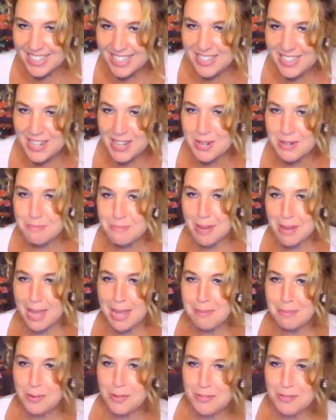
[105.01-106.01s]
Nope,
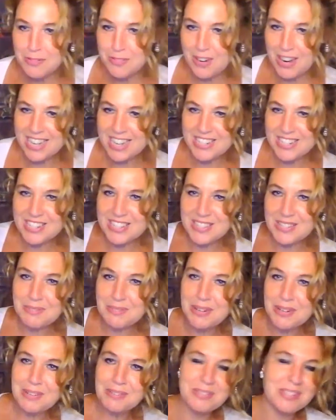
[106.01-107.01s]
April Fresh. So
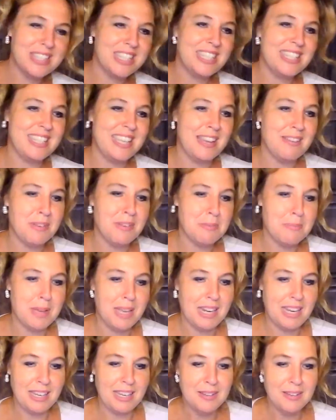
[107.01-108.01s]
wonderful to see
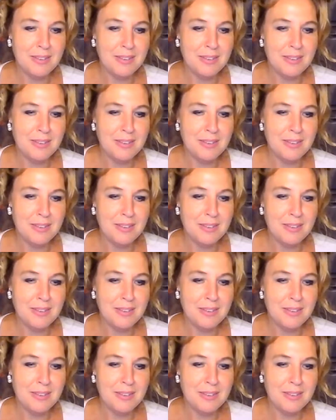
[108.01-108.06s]
everybody.